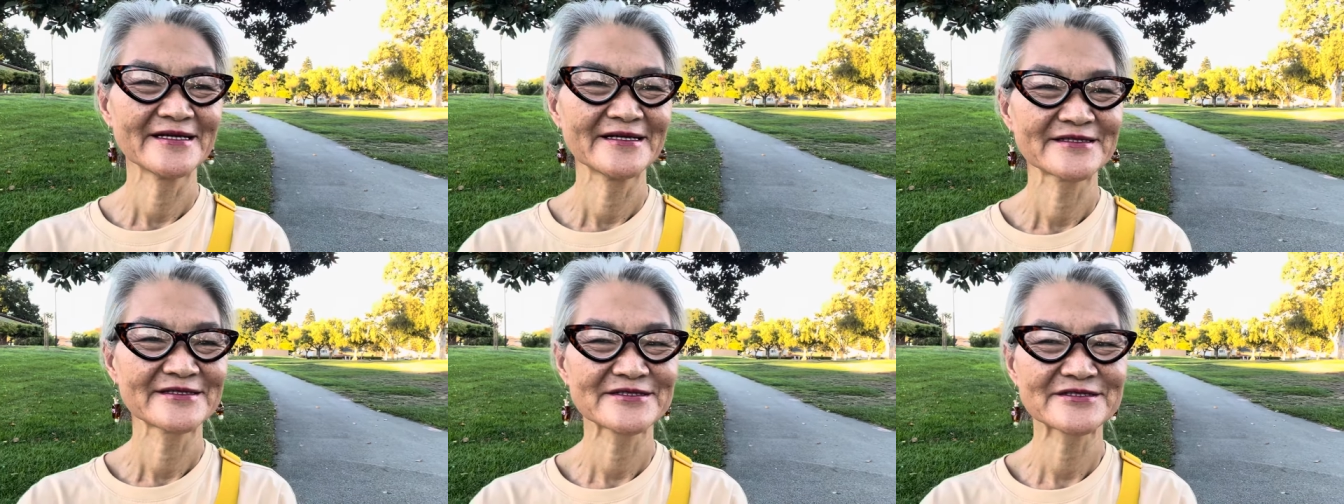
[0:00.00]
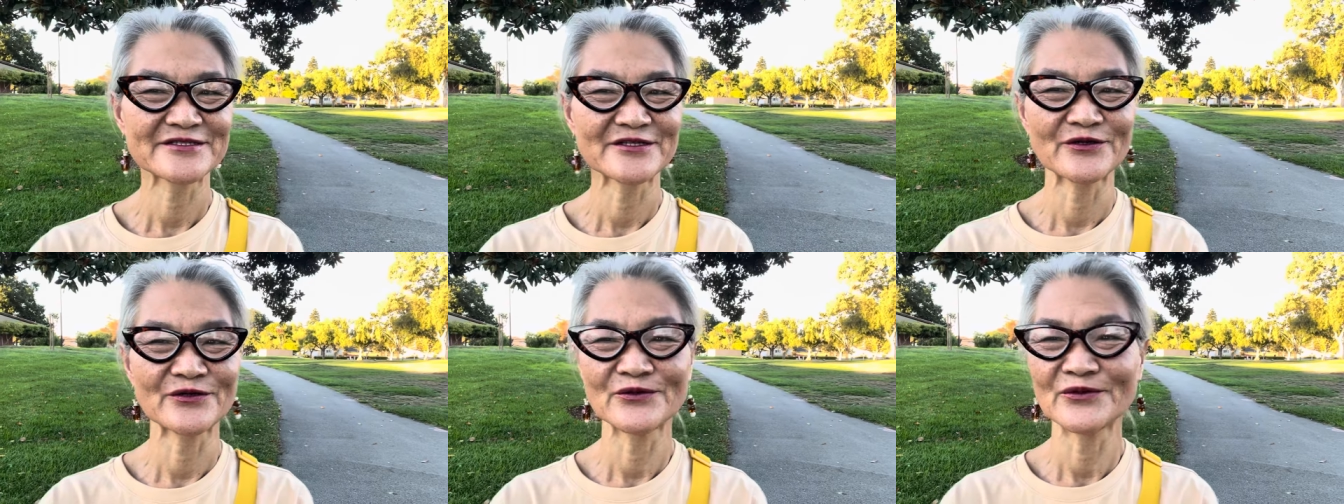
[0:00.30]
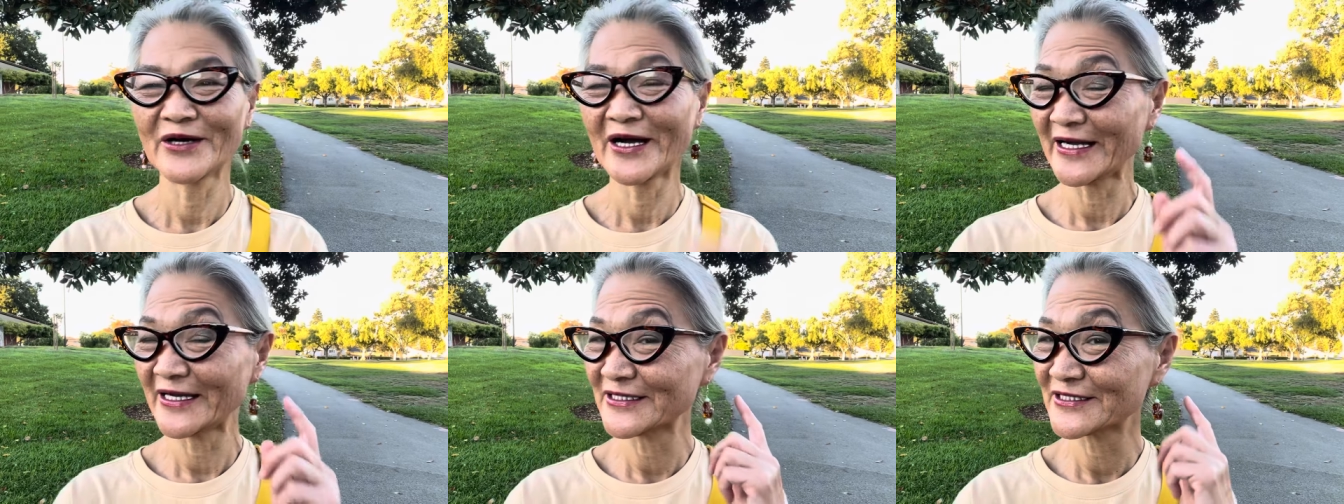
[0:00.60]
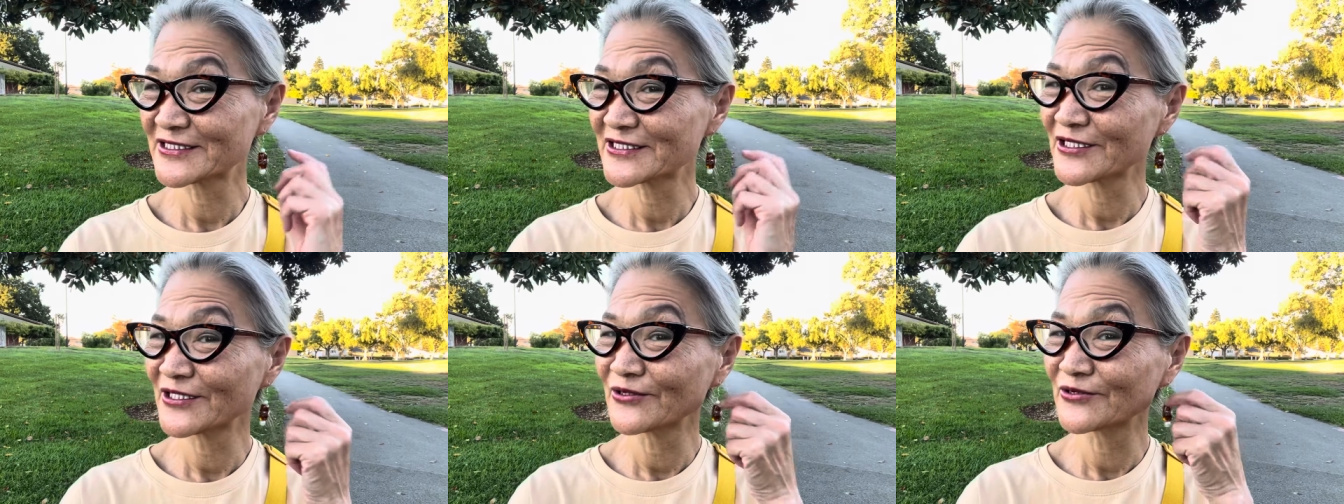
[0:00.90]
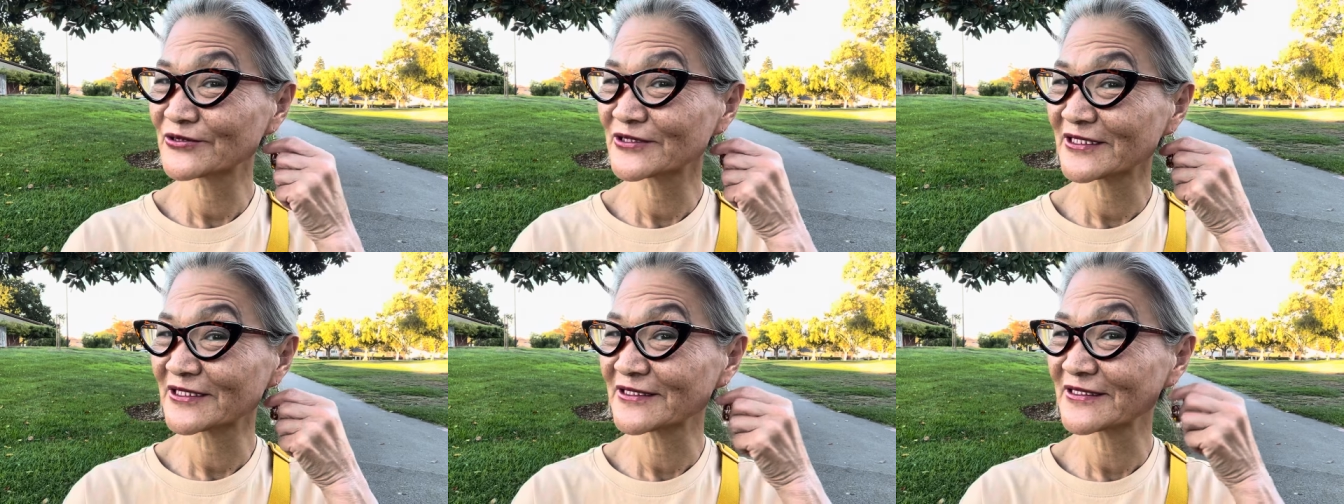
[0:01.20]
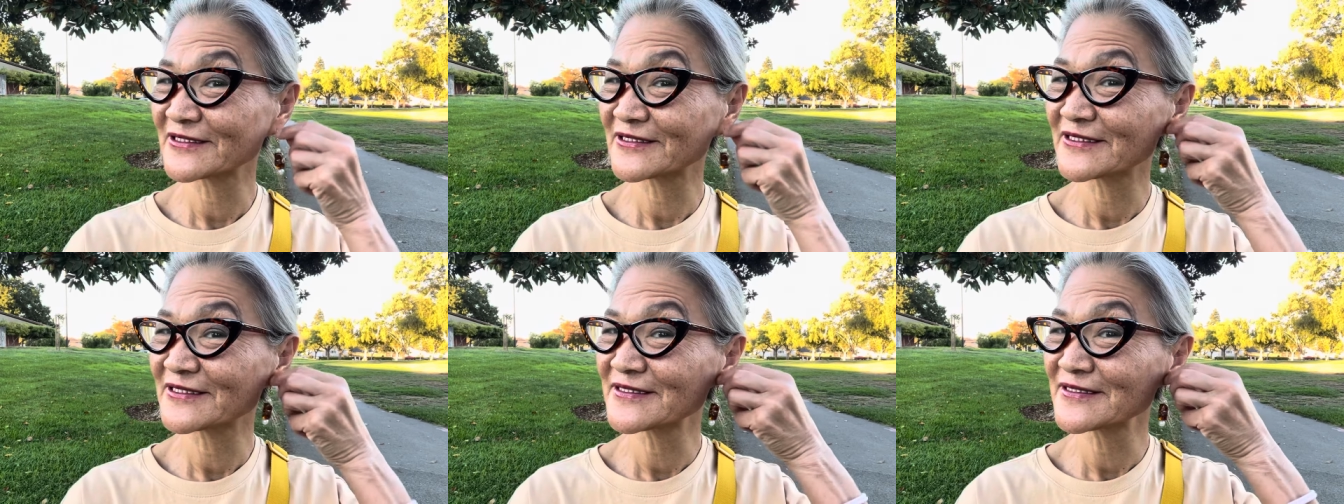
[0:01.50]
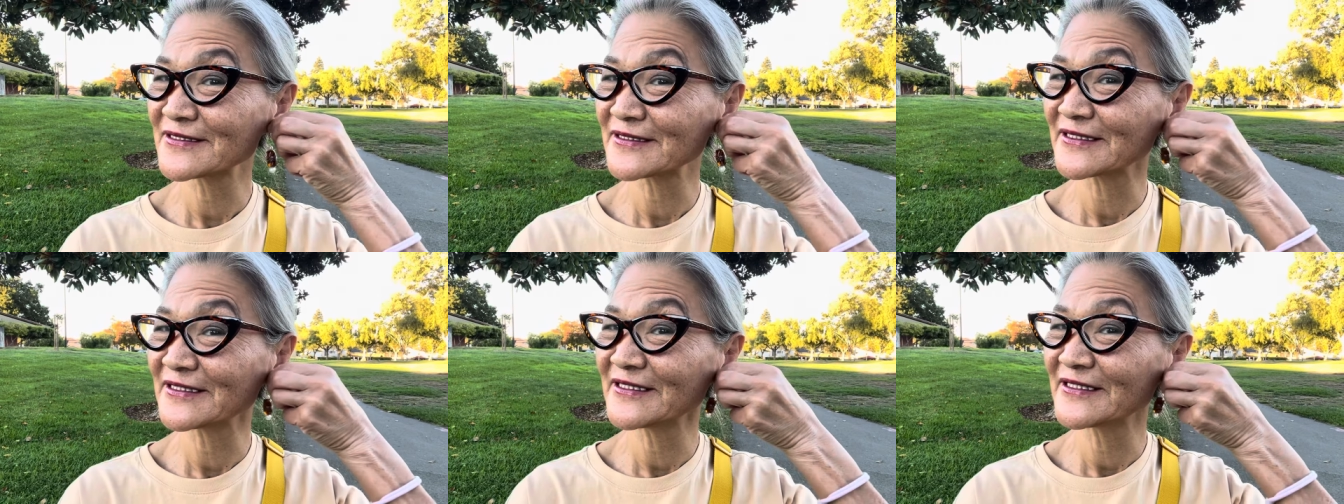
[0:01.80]
so i showed her
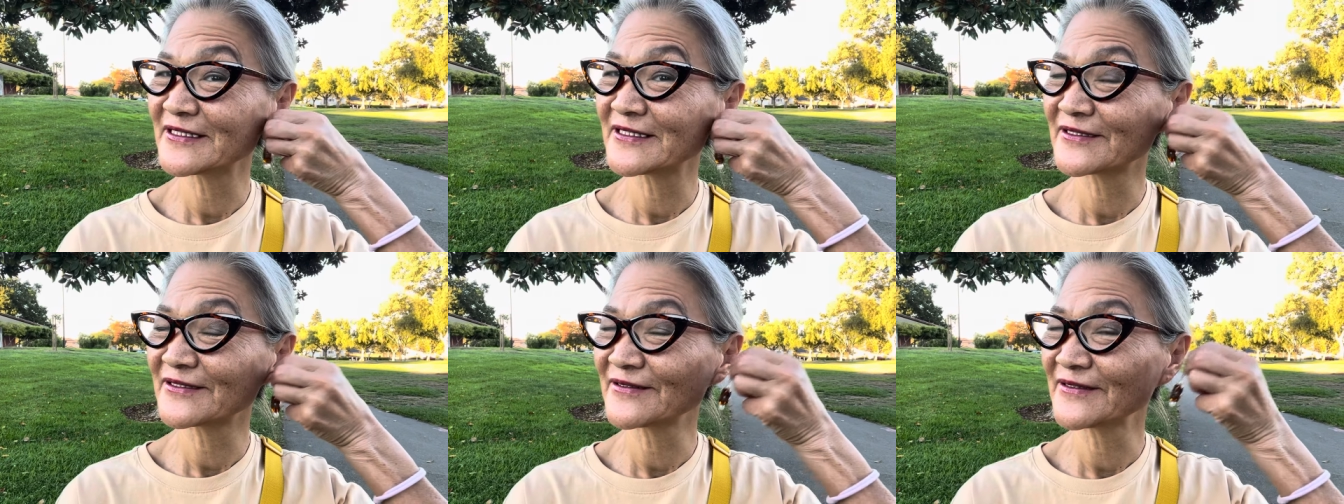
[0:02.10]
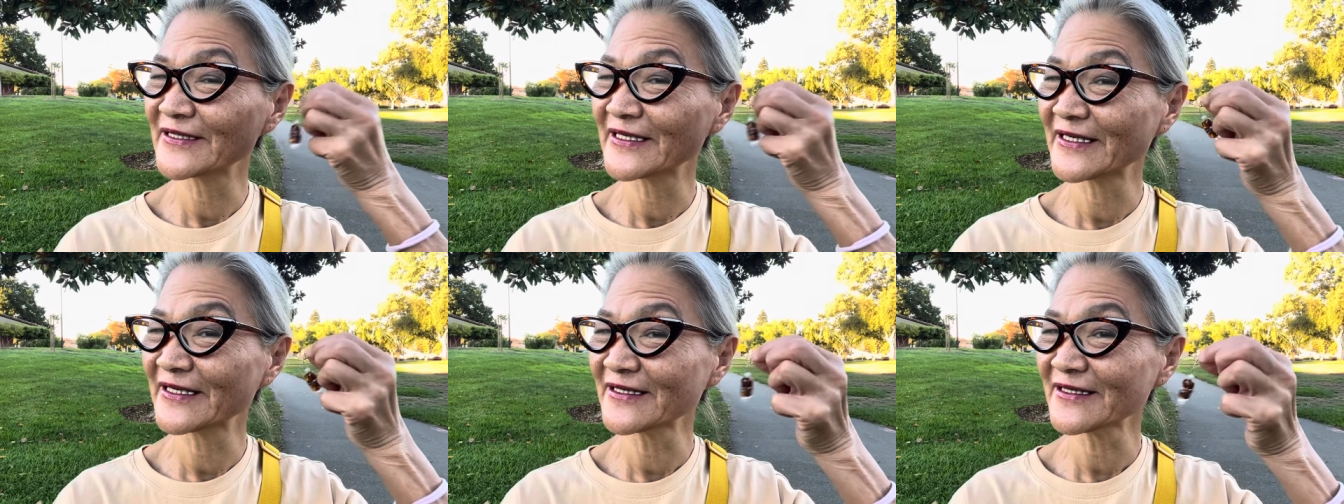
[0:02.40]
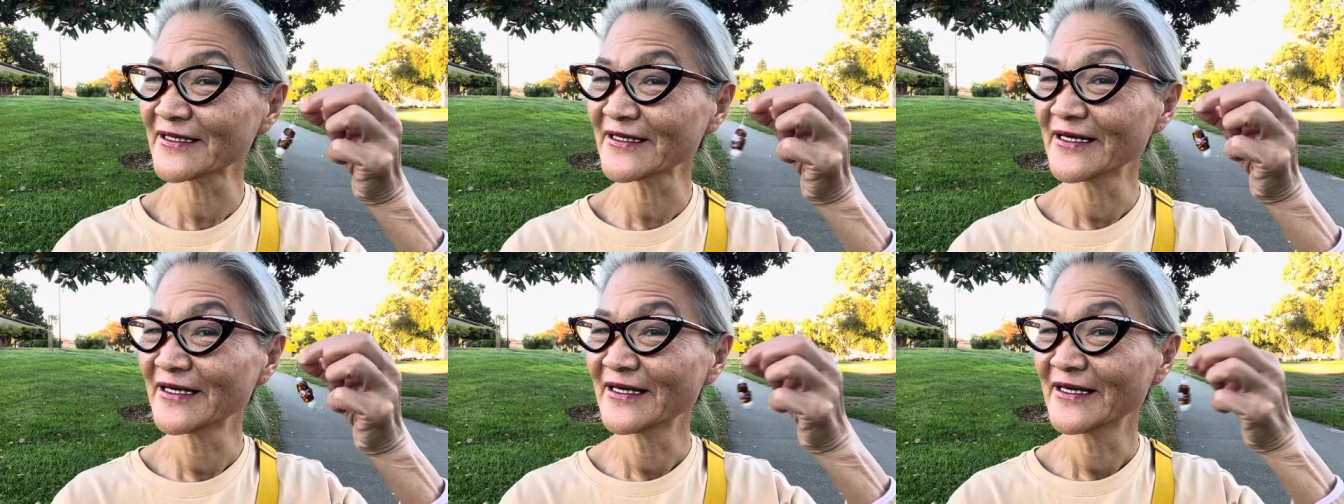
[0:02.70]
this earring